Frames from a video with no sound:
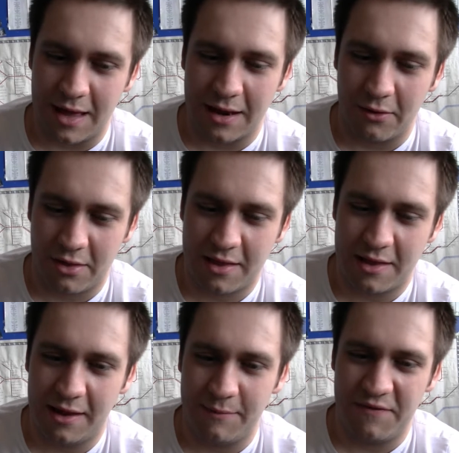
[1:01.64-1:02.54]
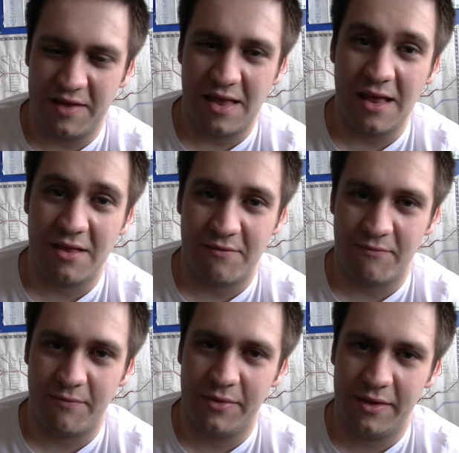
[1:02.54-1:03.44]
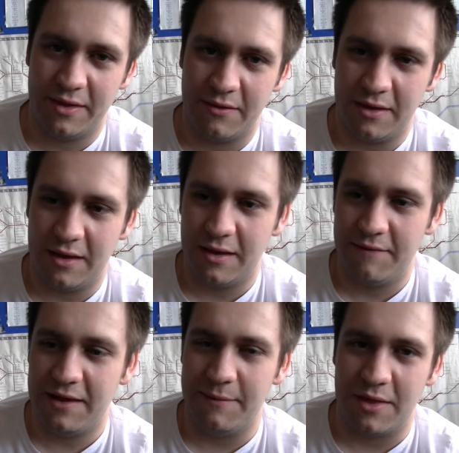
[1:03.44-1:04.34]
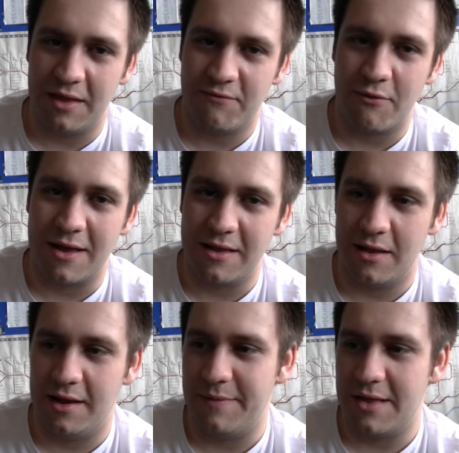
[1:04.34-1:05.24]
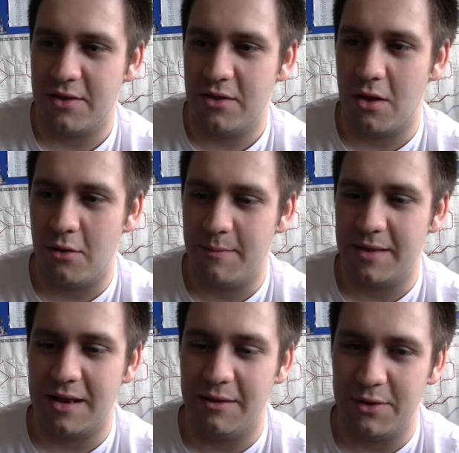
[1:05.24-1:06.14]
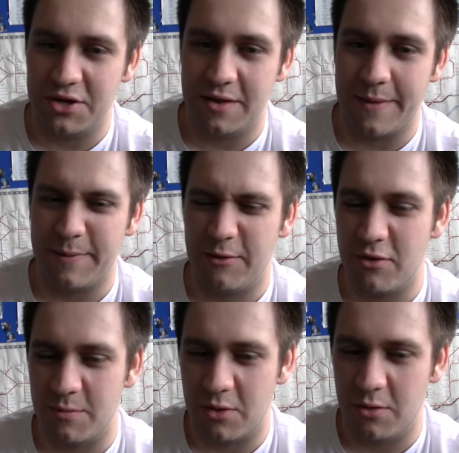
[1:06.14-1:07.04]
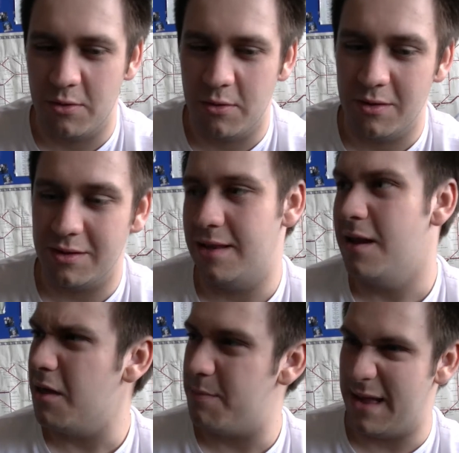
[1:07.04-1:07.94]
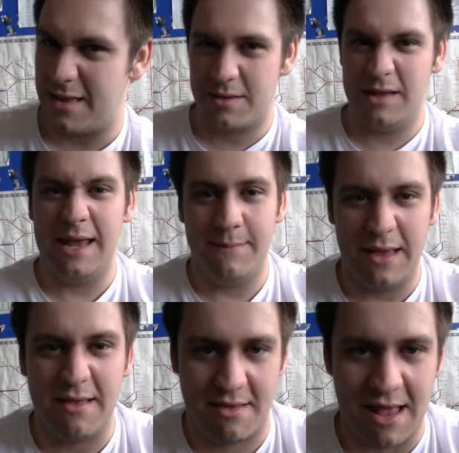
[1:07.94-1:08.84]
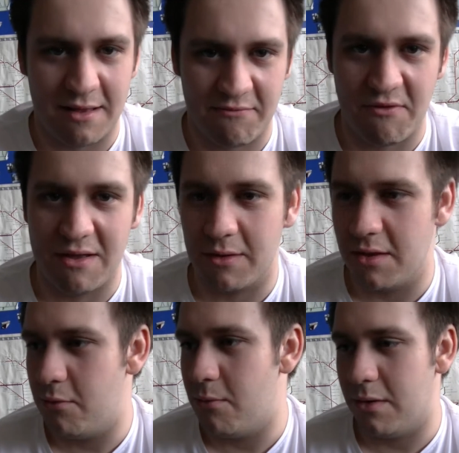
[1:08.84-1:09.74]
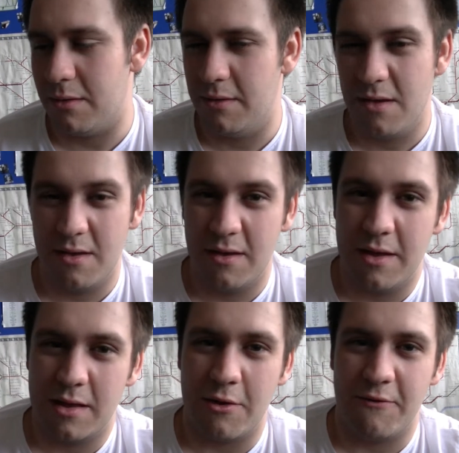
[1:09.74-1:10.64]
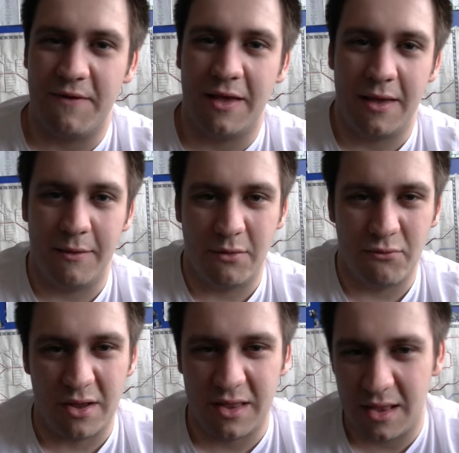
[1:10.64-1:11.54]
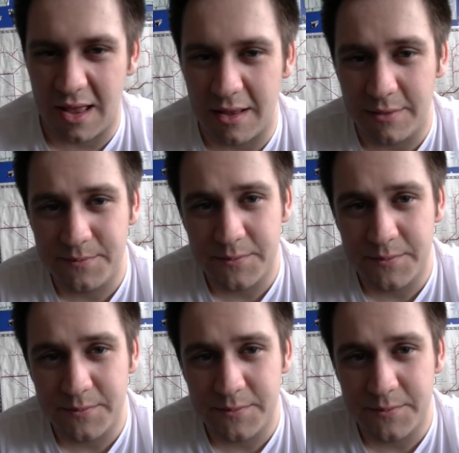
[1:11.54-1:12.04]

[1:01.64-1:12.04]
Dan asks Liam if Liam's his friend, and Liam says no, but then he wishes him happy Christmas. Okay, the last bit is, Liam is Dan's friend. I don't know what they were thinking when writing that.